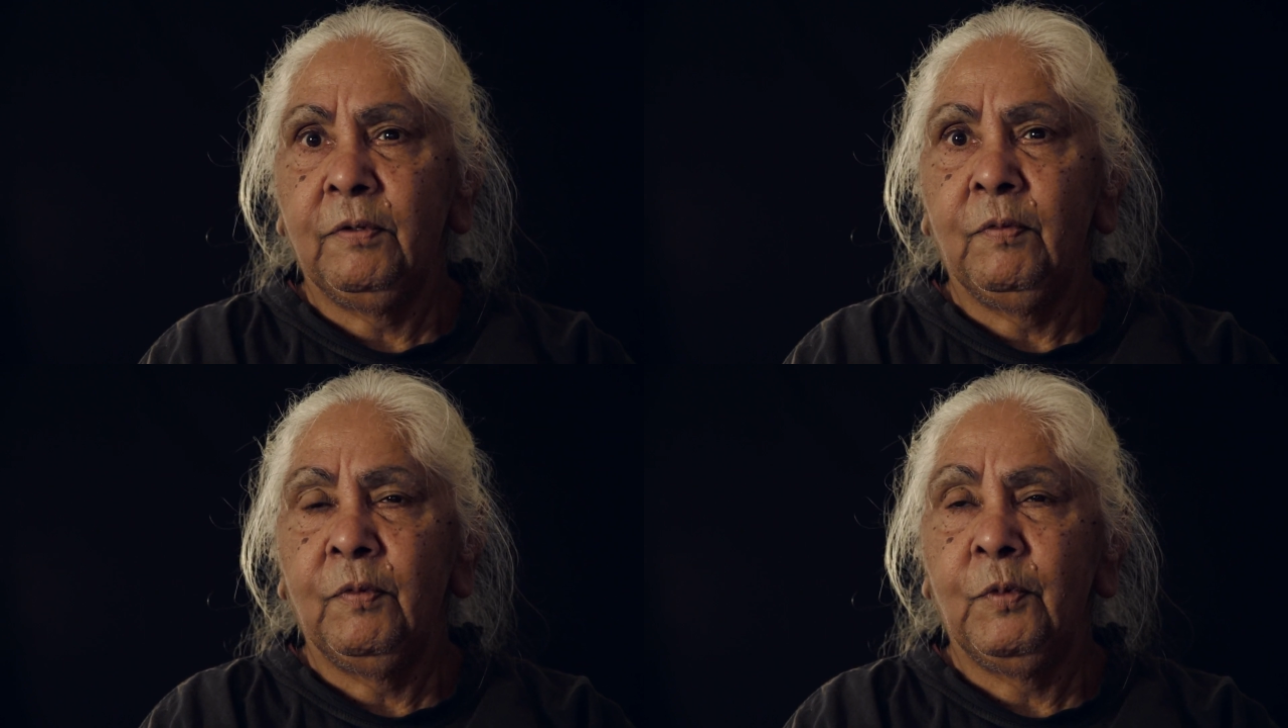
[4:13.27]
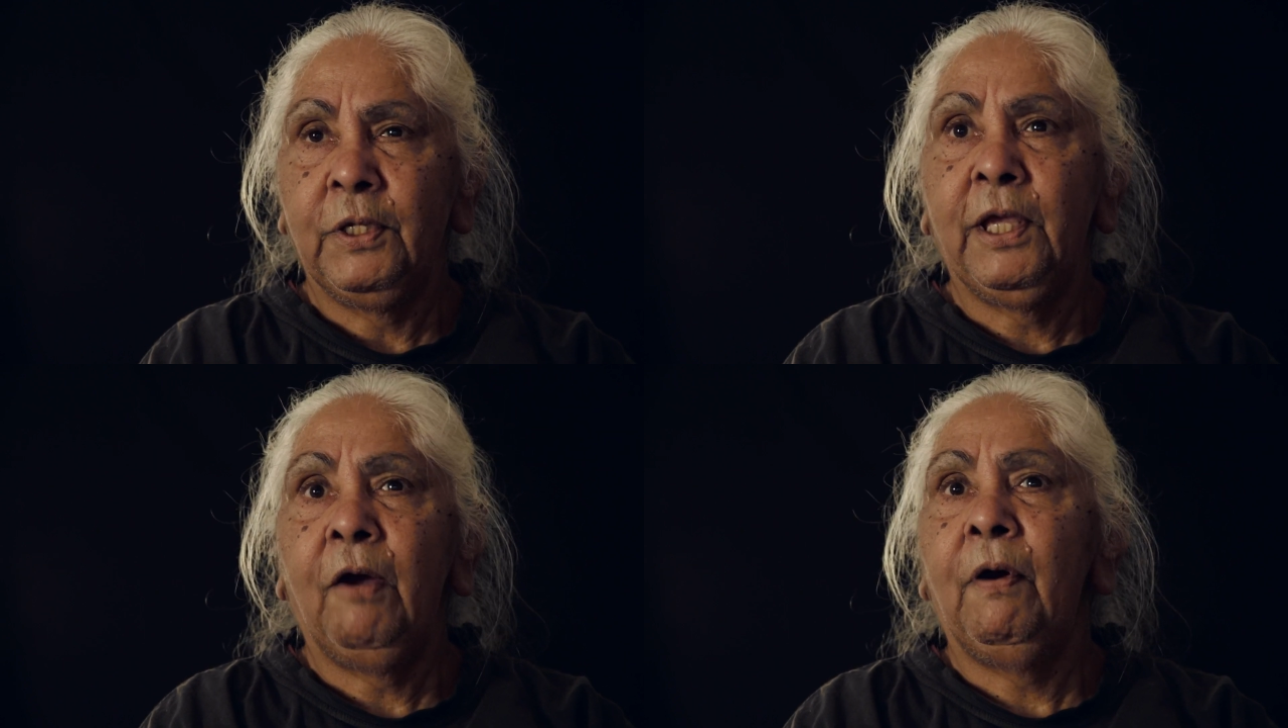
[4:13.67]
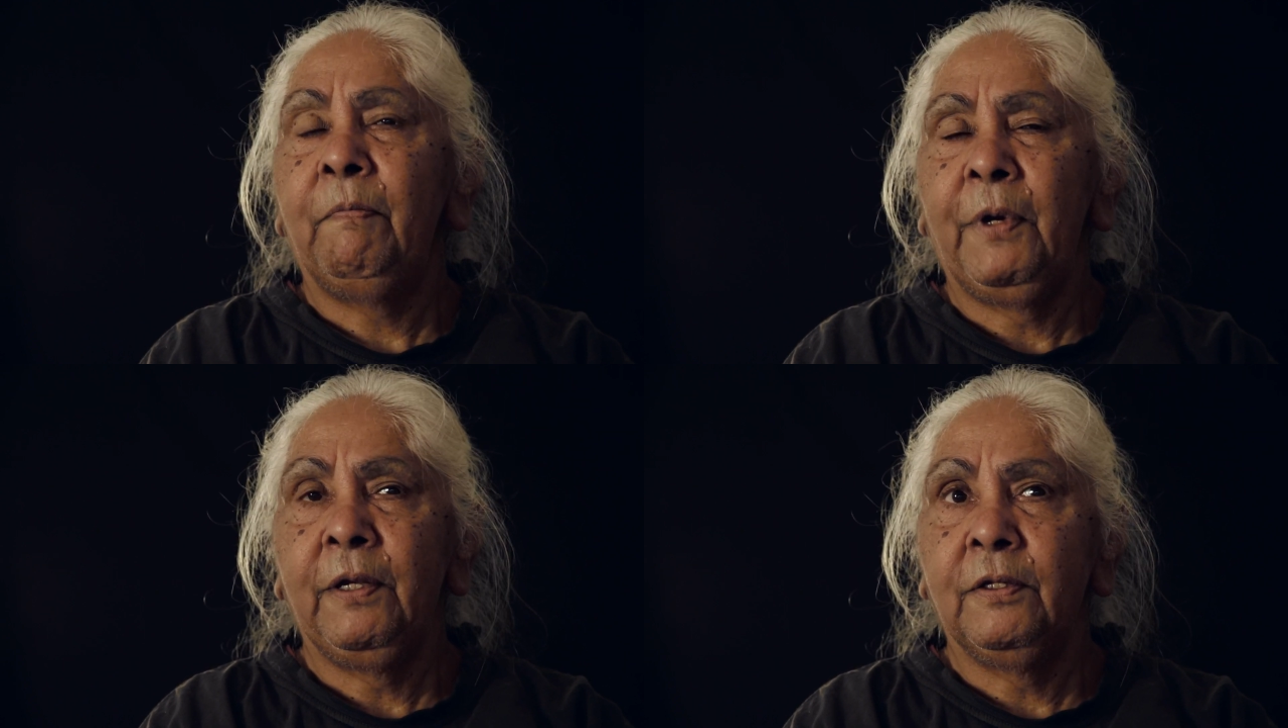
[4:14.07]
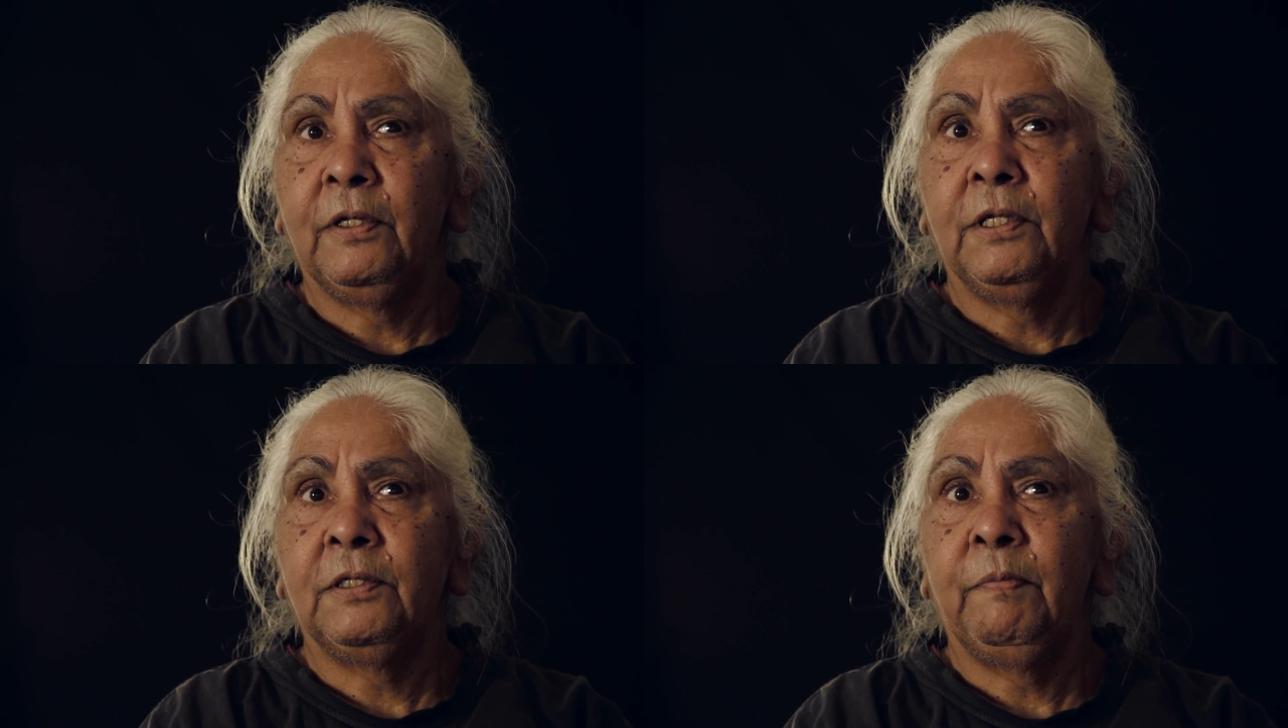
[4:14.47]
and we'd go up.
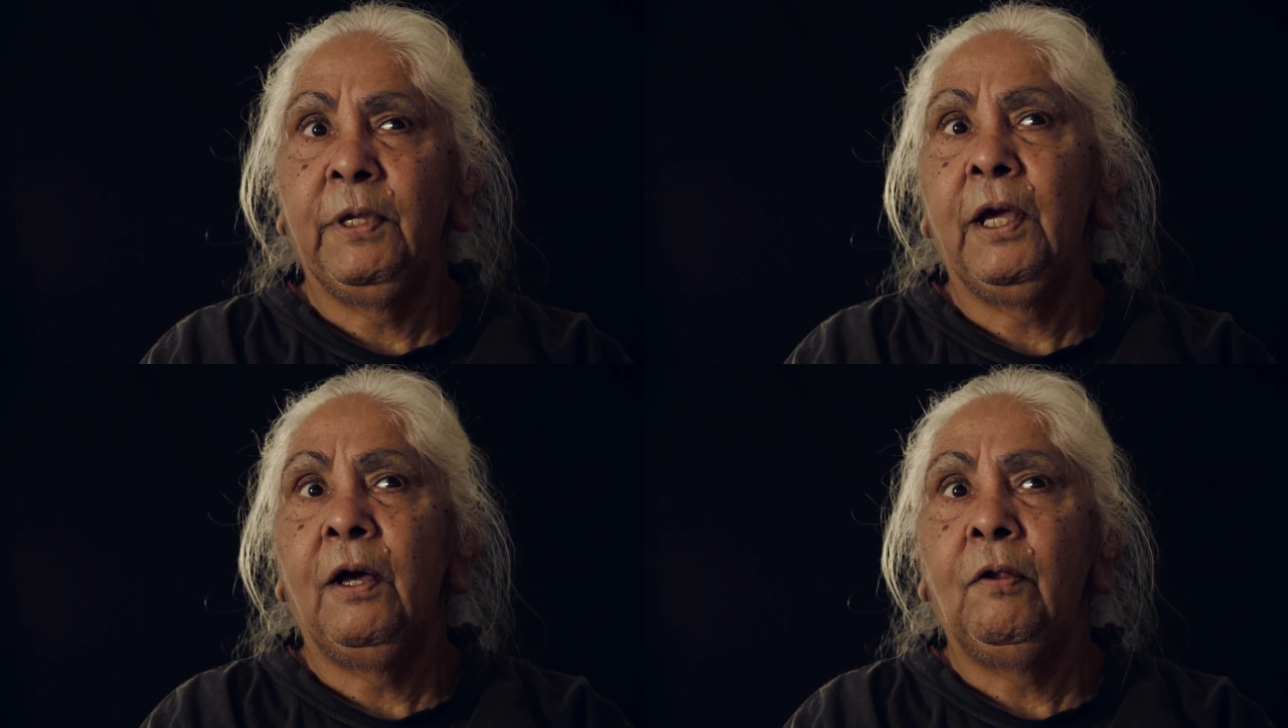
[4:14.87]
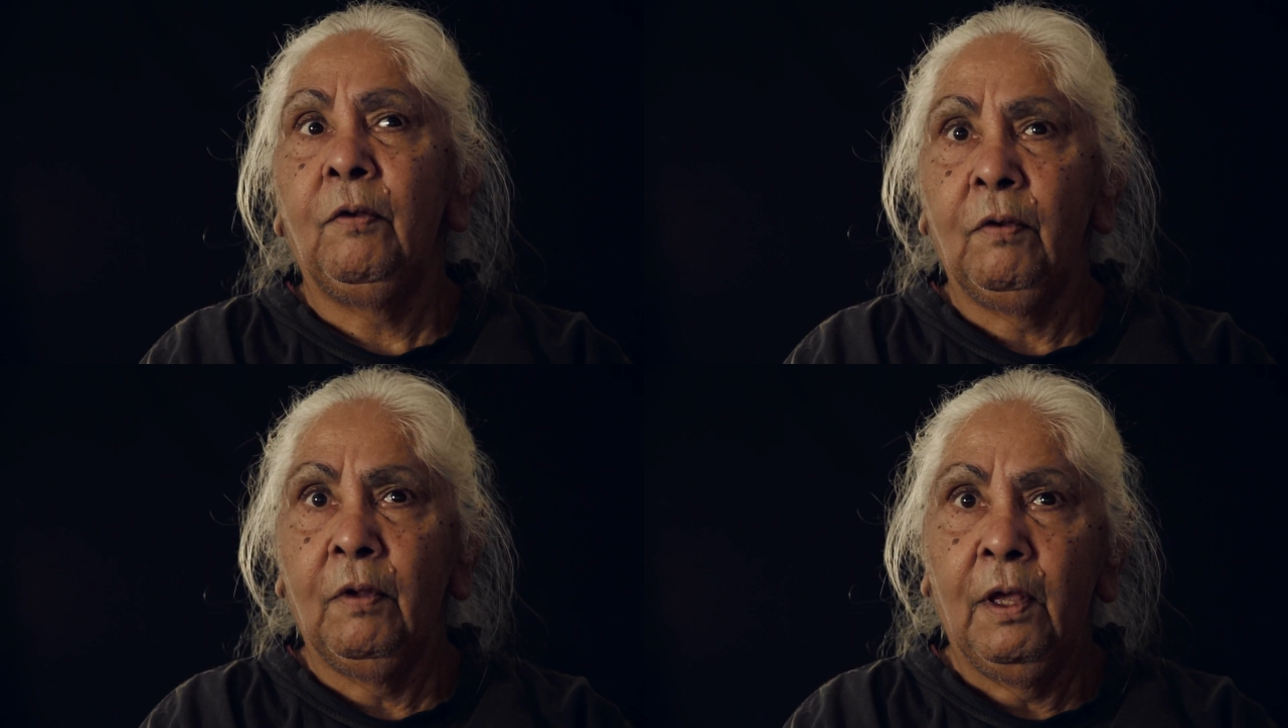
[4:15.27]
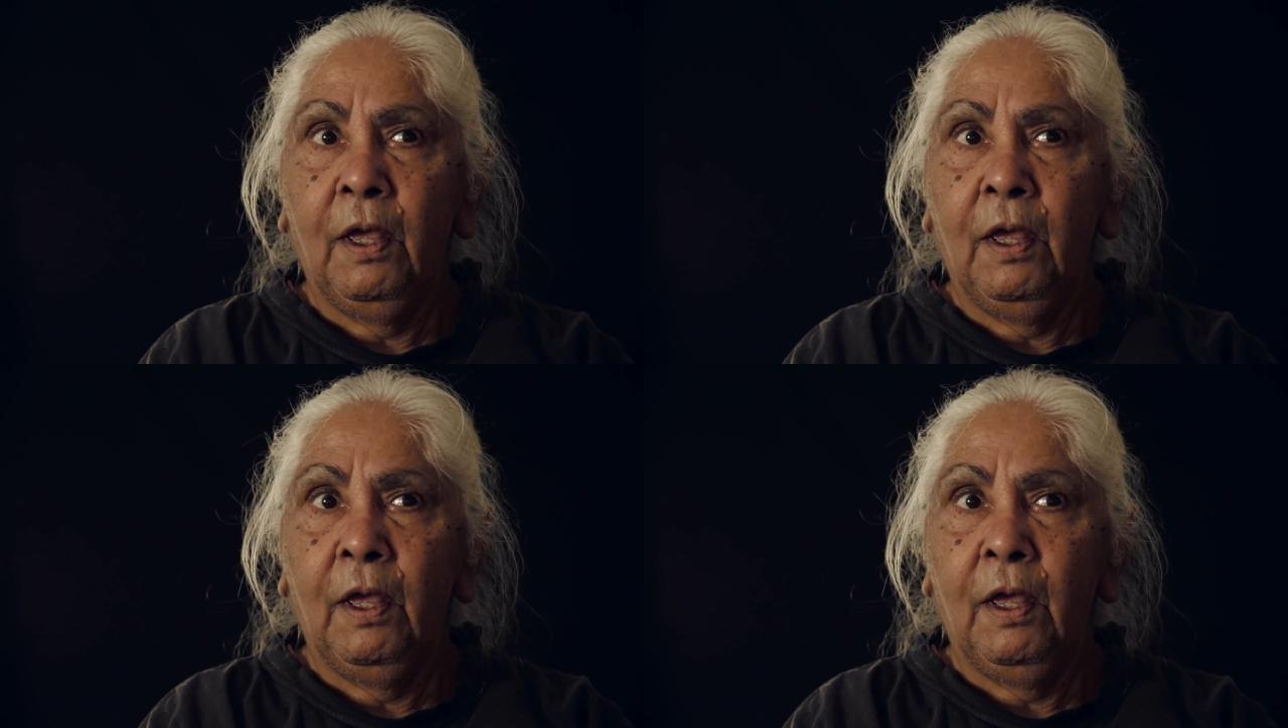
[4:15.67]
But there's a big old